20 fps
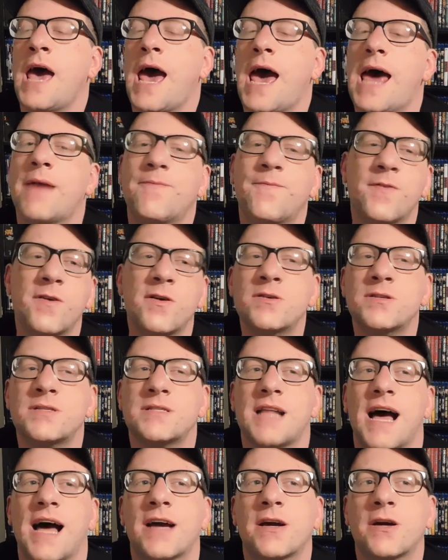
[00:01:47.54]
At
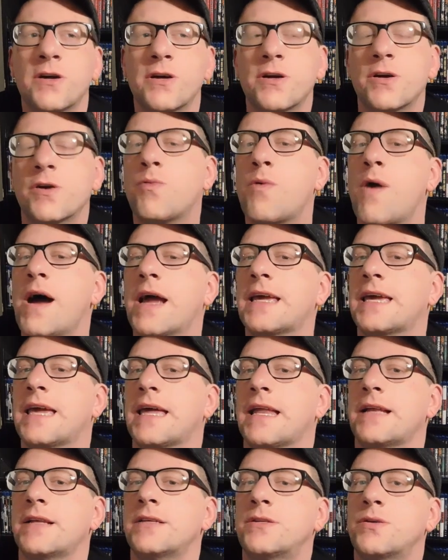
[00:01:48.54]
first, I couldn't quite
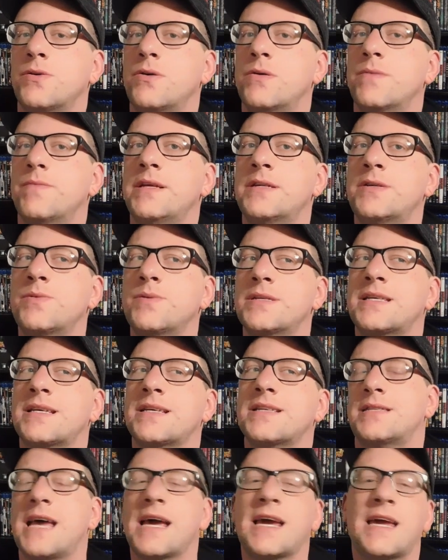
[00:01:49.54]
get into him. This was
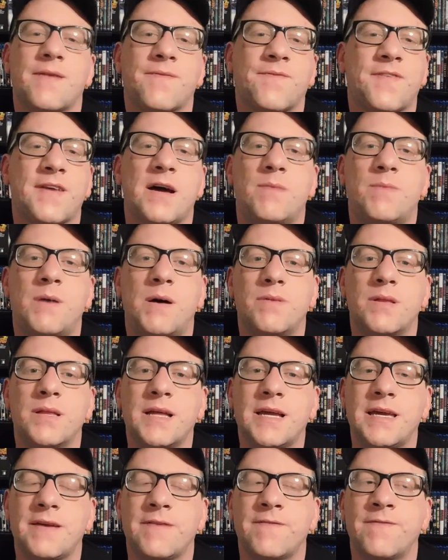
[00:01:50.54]
his second film, I
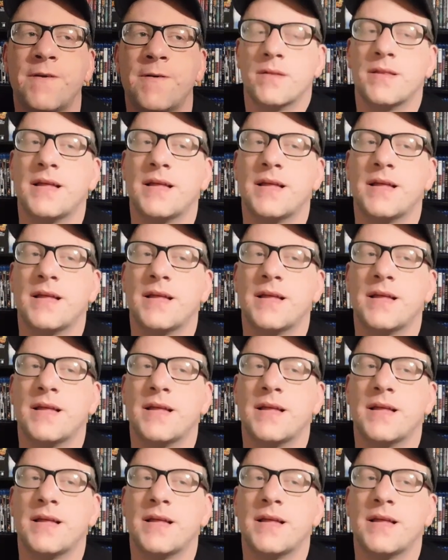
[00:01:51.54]
believe.